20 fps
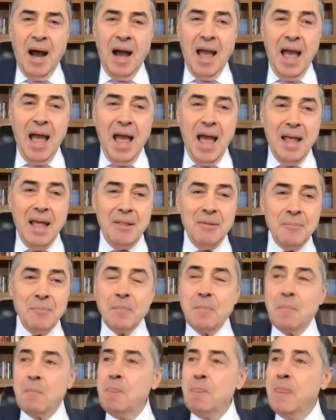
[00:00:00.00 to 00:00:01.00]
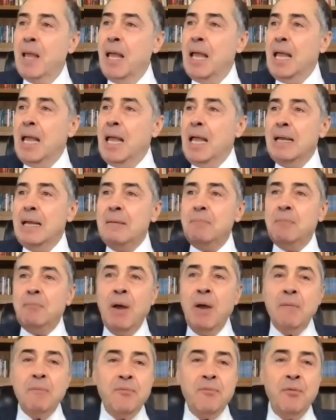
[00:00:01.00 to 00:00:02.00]
And
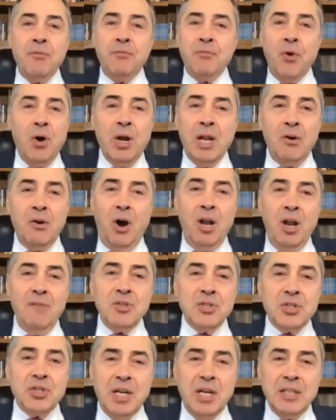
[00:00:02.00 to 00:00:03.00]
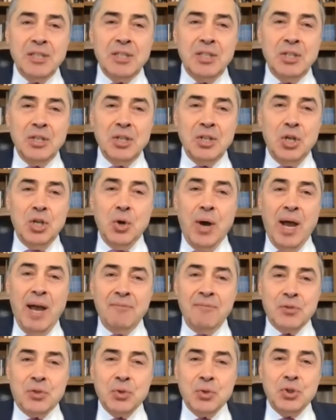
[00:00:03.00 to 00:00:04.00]
all of a sudden, you
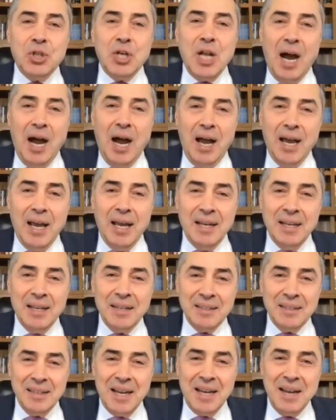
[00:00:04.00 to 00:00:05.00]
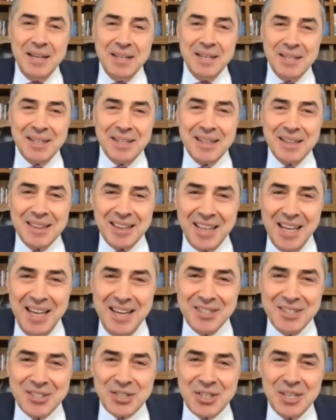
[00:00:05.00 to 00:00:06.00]
have to deny
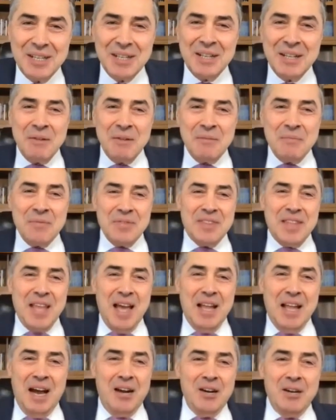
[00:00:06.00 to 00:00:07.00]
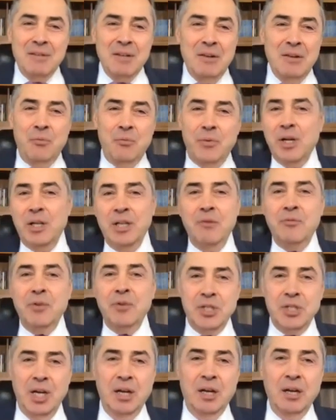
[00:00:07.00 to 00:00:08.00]
things that are really
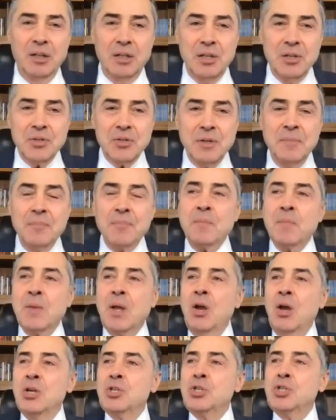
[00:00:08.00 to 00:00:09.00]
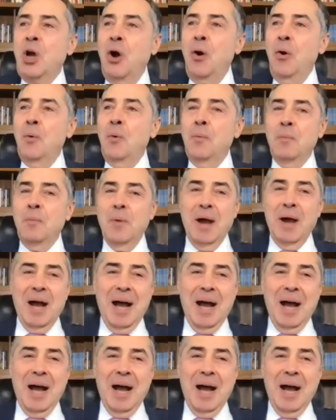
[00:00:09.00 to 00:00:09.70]
ridiculous. Yep. So